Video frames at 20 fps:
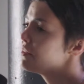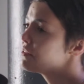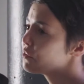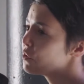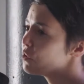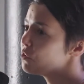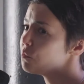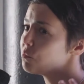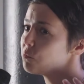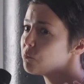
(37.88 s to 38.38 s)

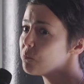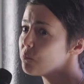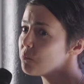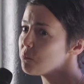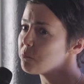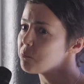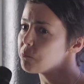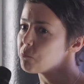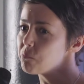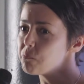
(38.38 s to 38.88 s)
So
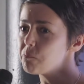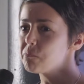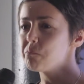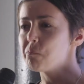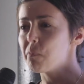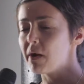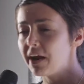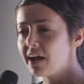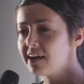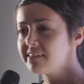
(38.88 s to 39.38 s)

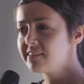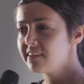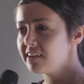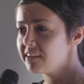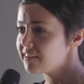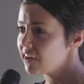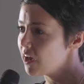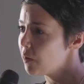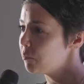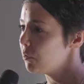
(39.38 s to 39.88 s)
when I say
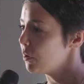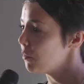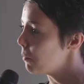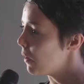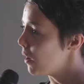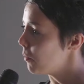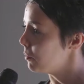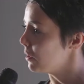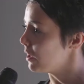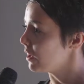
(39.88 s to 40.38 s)
Tableau
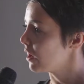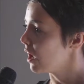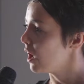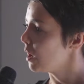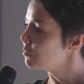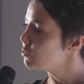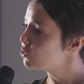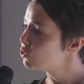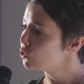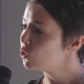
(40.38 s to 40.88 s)
Public,
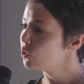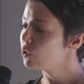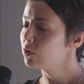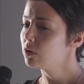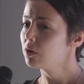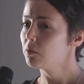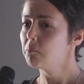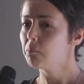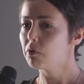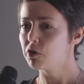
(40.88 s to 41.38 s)
I'm
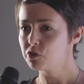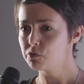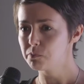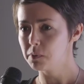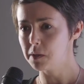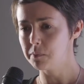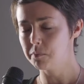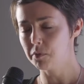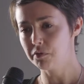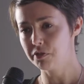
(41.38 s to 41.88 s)
sure most
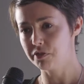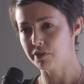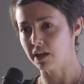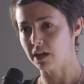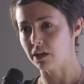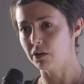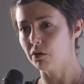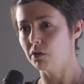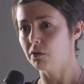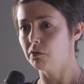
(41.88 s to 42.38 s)
people
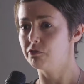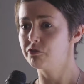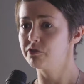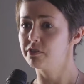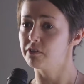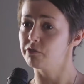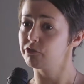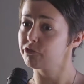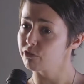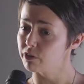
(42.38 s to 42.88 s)
think of
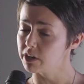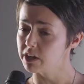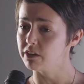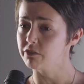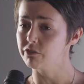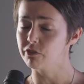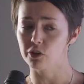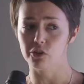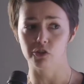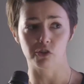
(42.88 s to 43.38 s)
the free
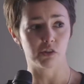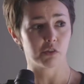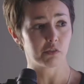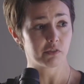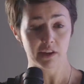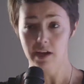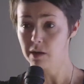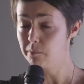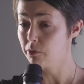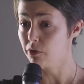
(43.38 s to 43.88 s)
version of
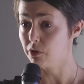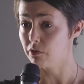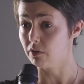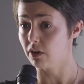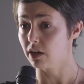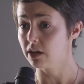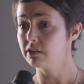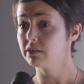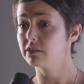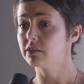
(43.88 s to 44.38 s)
Tableau,
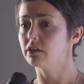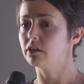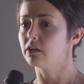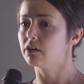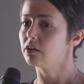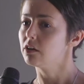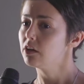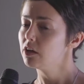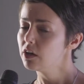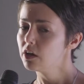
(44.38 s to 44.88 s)
right?
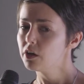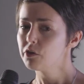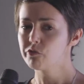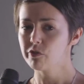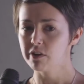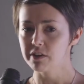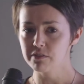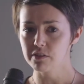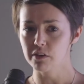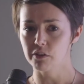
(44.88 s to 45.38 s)
The
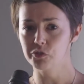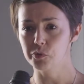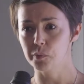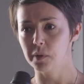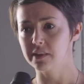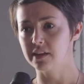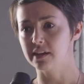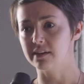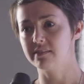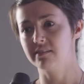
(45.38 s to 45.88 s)
free
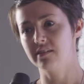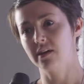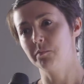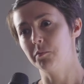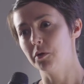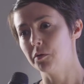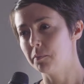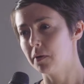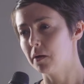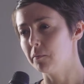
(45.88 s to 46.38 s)
software that is
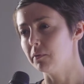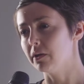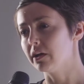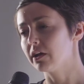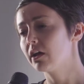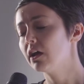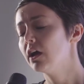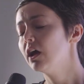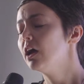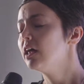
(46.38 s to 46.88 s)
Tableau Public.
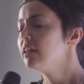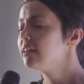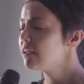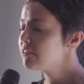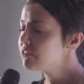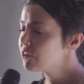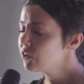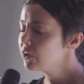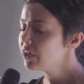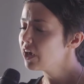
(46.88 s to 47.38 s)

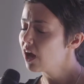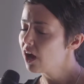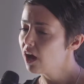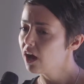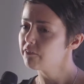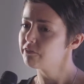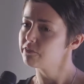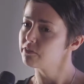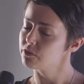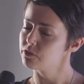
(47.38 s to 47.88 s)
That's only
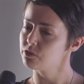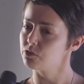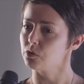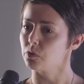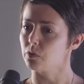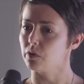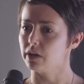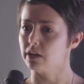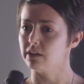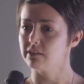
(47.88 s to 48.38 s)
half of the
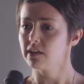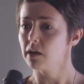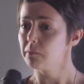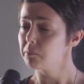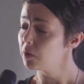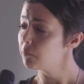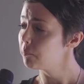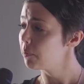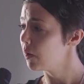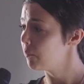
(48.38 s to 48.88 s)
story.
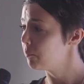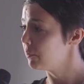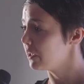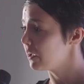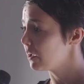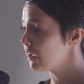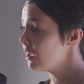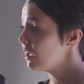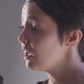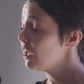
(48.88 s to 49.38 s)
Tableau
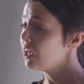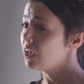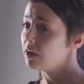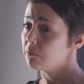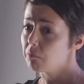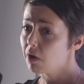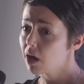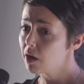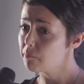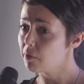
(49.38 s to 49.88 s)
Public,
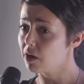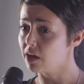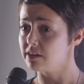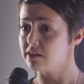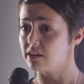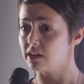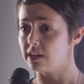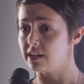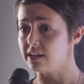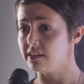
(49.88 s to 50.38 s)
in my mind
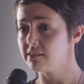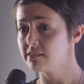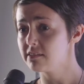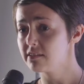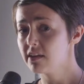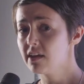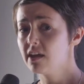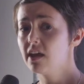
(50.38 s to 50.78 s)
at least,